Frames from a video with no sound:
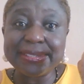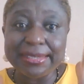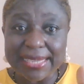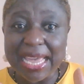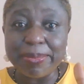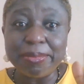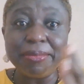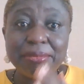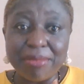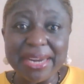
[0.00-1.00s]
time
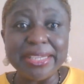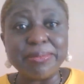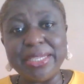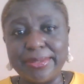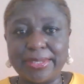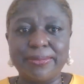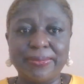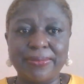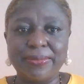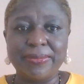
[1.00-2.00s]
management.
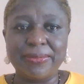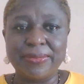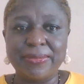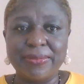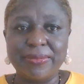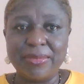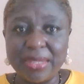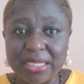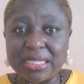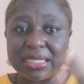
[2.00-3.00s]
This
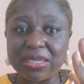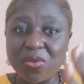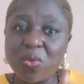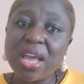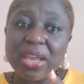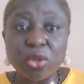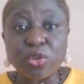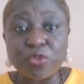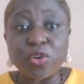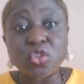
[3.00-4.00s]
is where a lot of
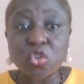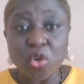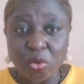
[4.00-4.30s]
us struggle.